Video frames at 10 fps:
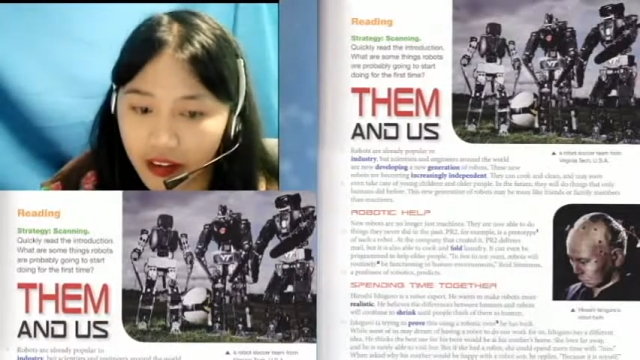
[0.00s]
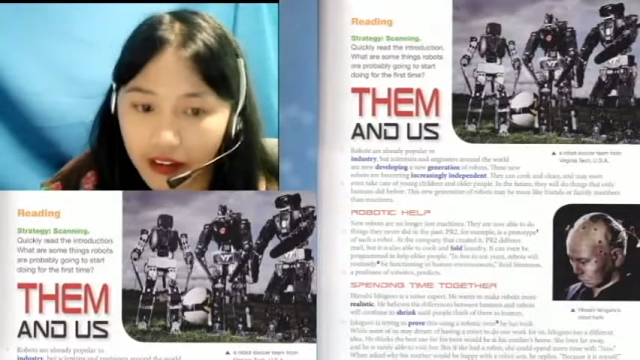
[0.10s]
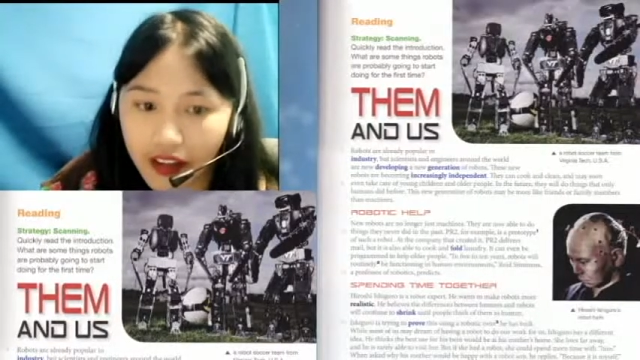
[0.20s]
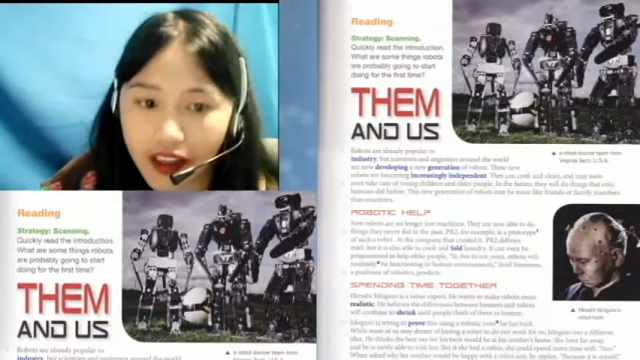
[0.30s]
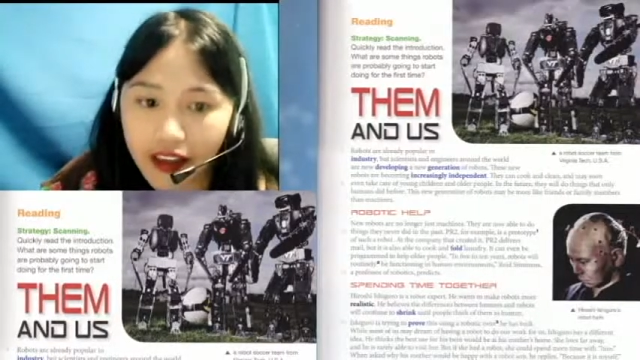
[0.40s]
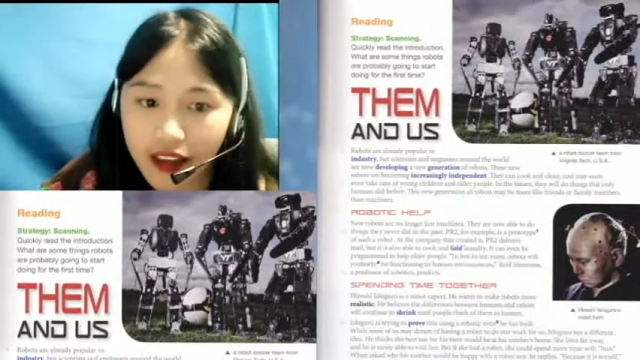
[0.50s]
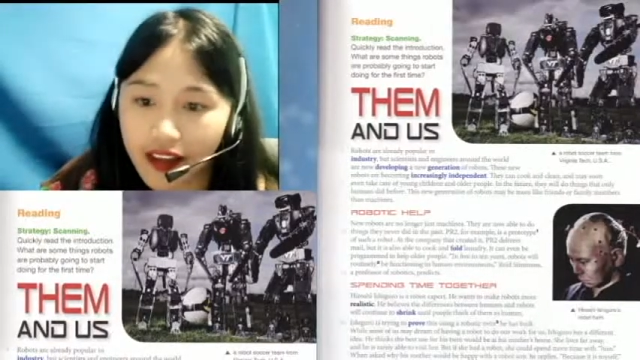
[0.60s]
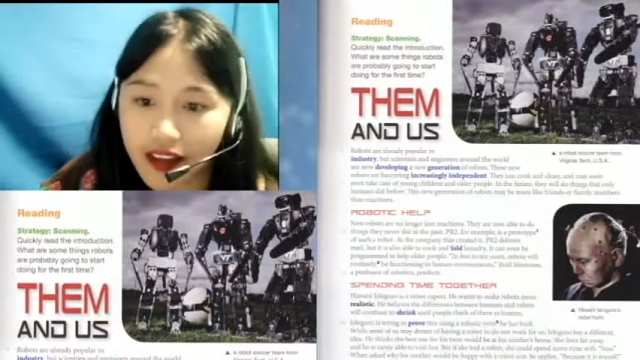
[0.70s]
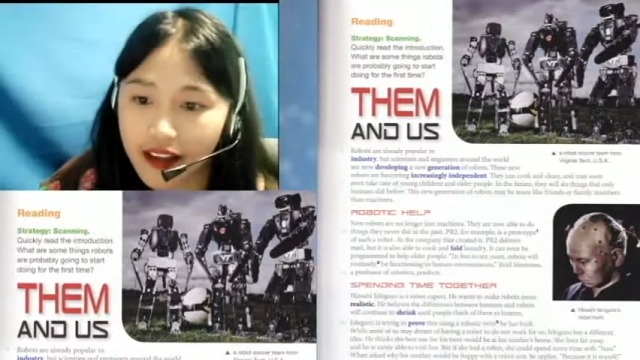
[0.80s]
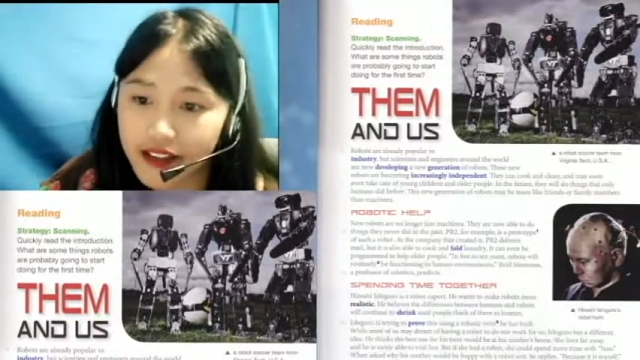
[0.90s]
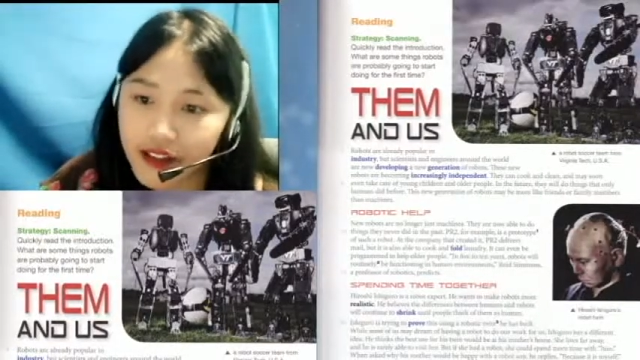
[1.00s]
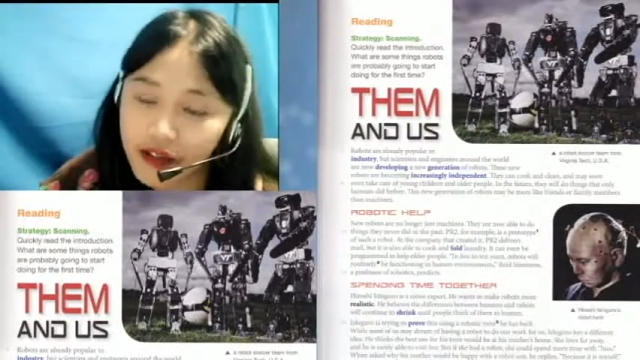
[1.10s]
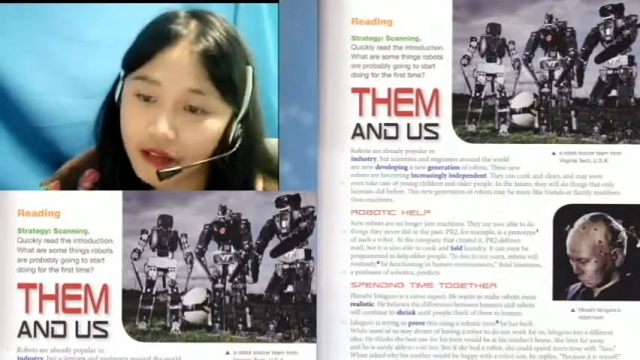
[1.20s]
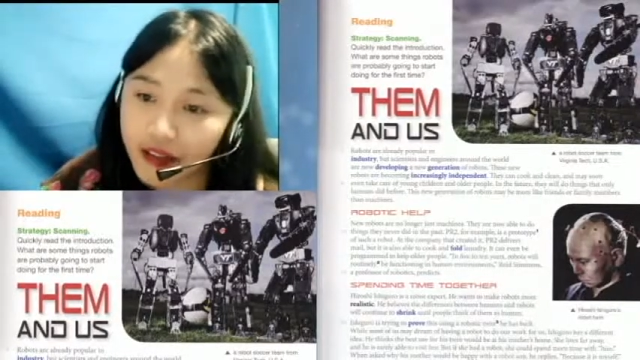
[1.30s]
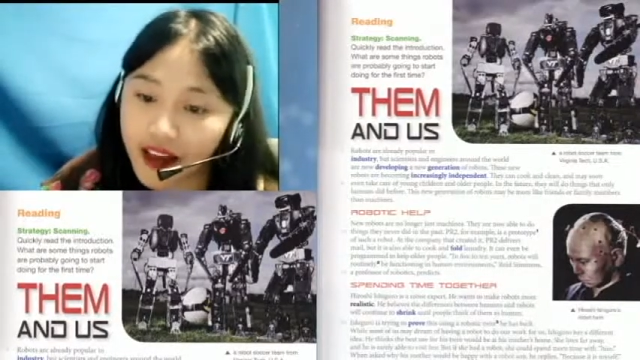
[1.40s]
Okay,
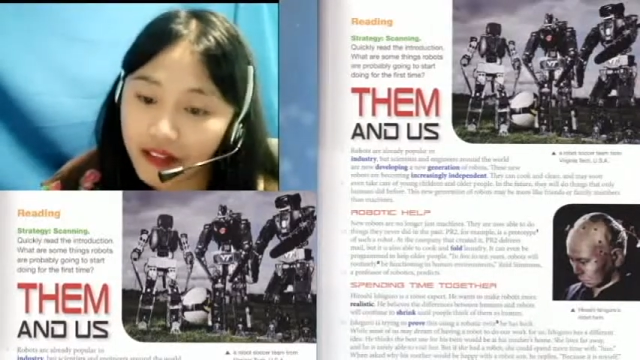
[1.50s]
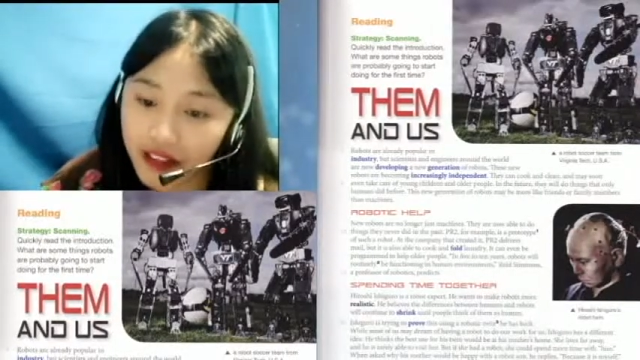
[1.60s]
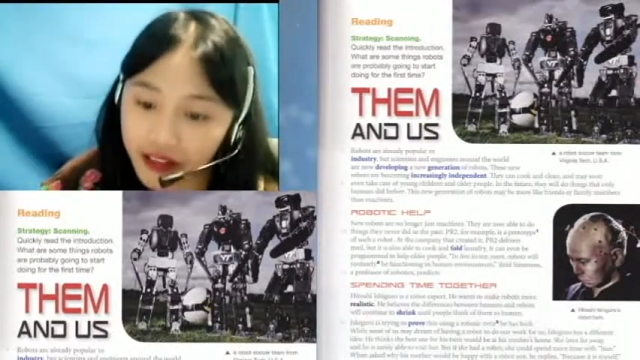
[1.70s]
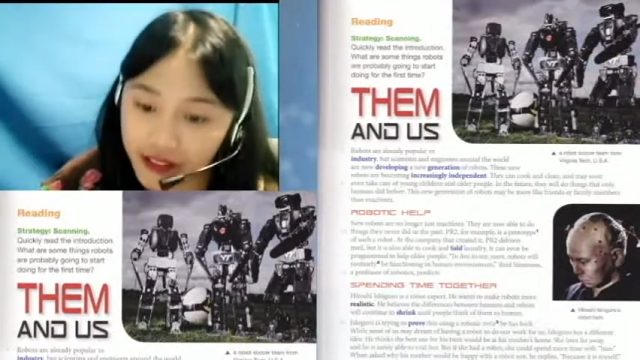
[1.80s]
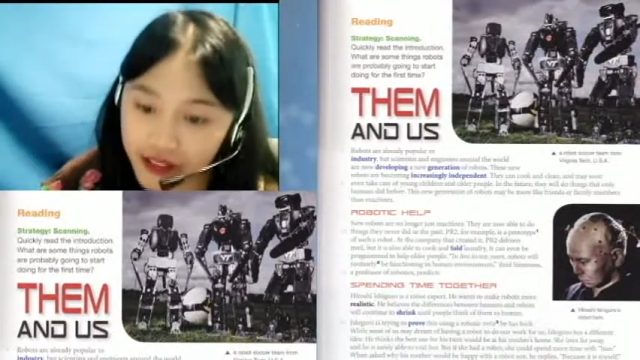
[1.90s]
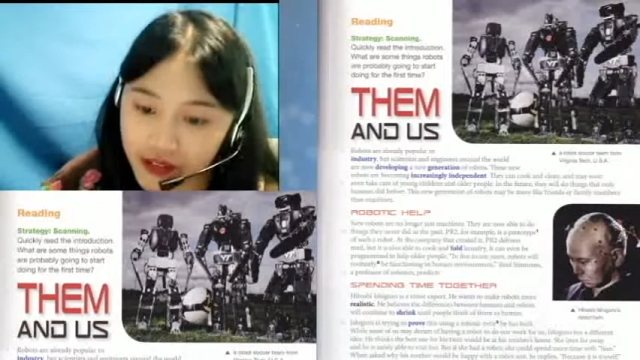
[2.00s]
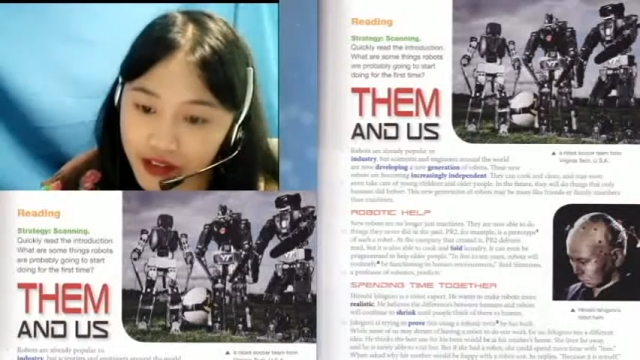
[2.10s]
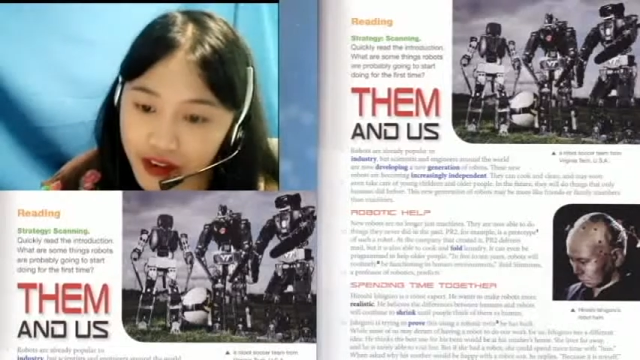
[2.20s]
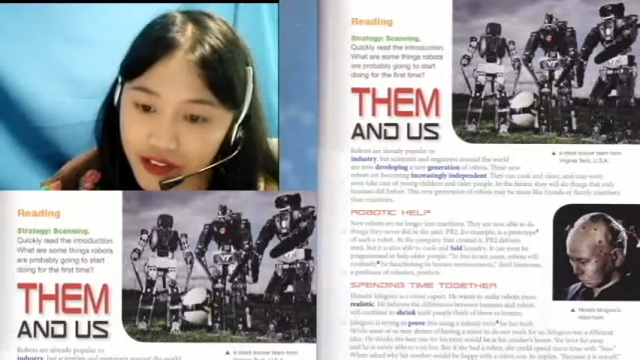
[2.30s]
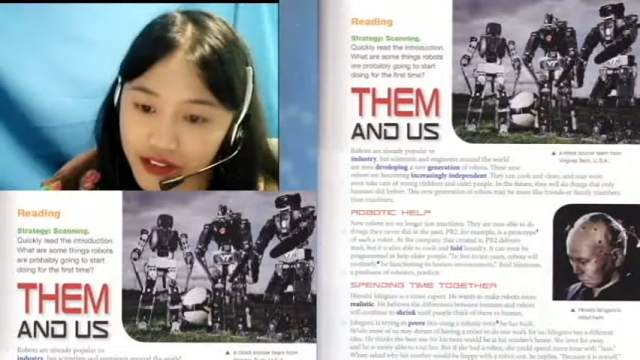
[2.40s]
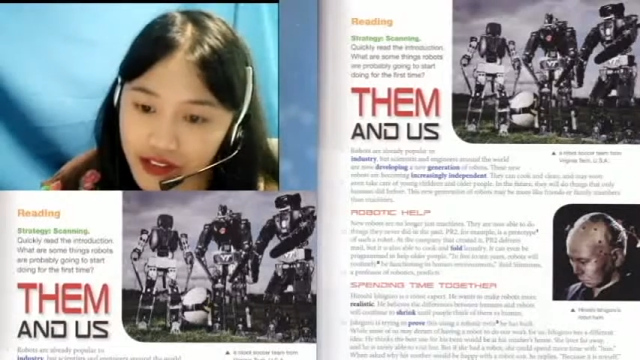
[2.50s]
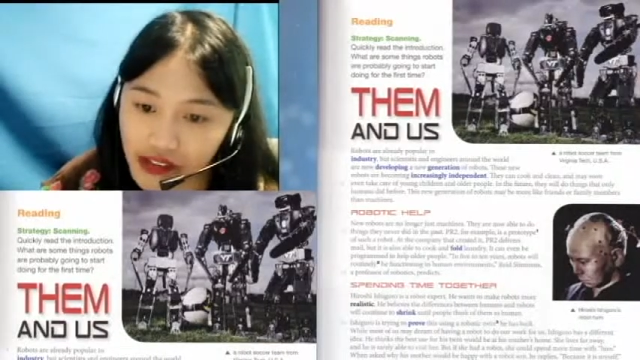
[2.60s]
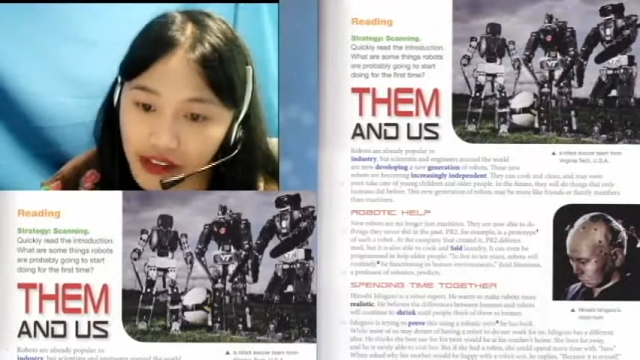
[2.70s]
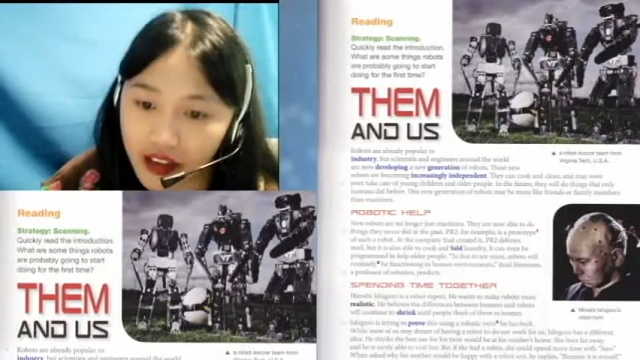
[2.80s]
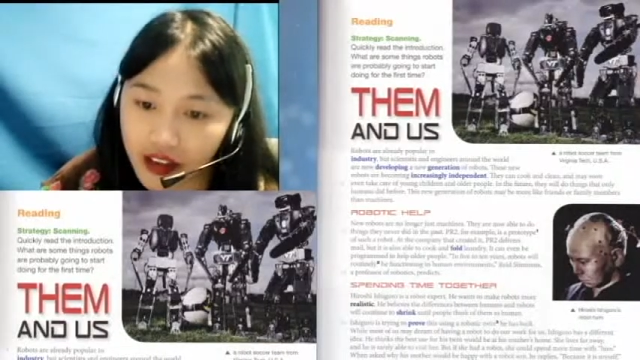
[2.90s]
so we have here a
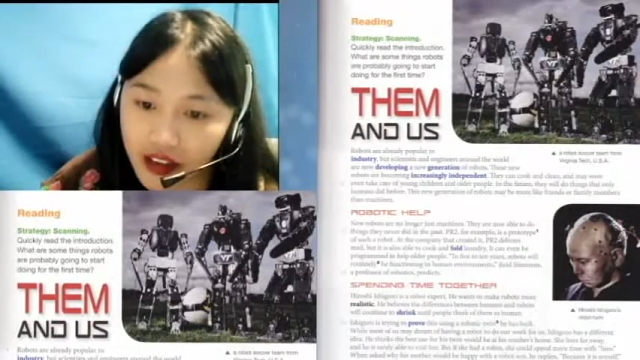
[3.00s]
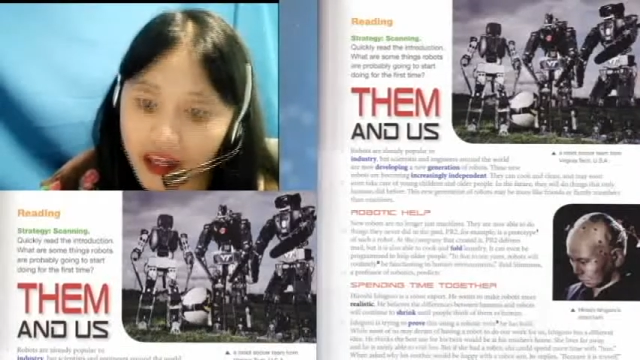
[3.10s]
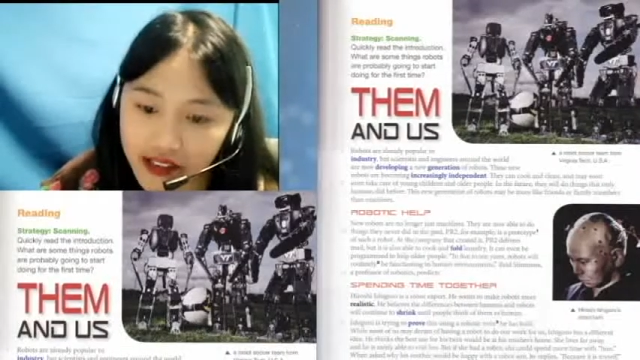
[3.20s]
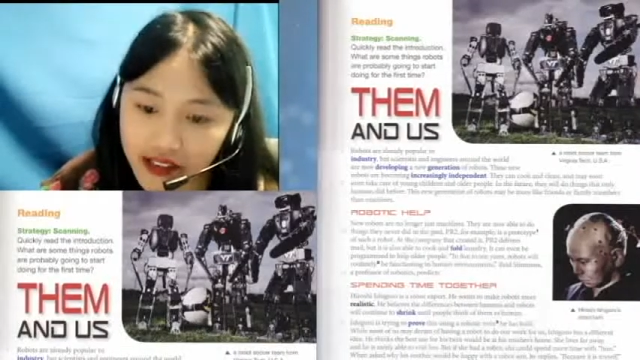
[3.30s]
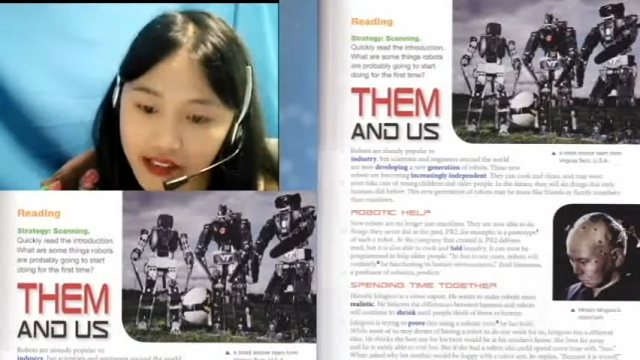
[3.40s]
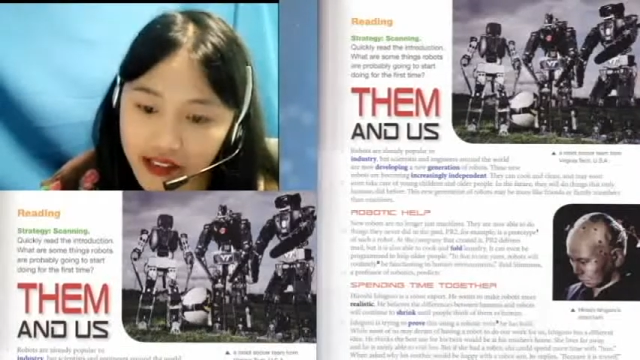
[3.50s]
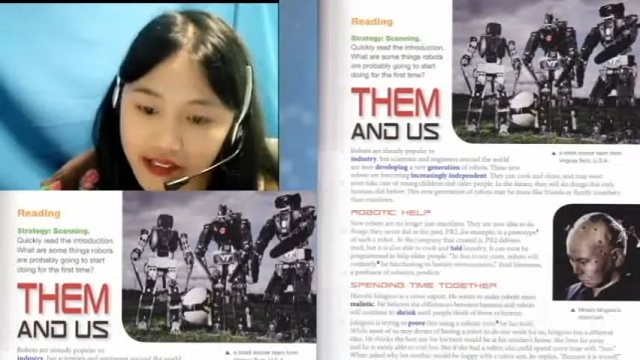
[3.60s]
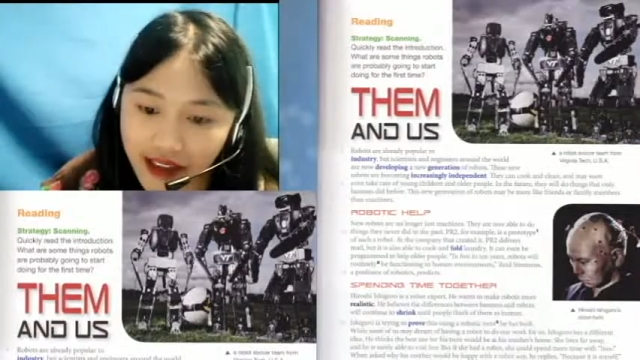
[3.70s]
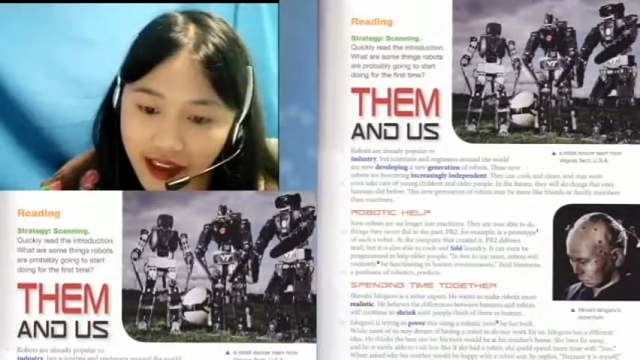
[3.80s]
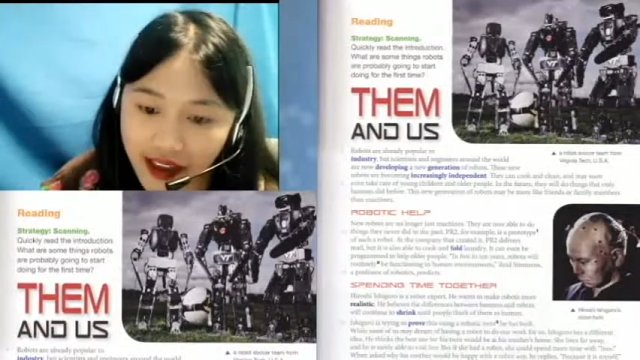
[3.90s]
strategy. It says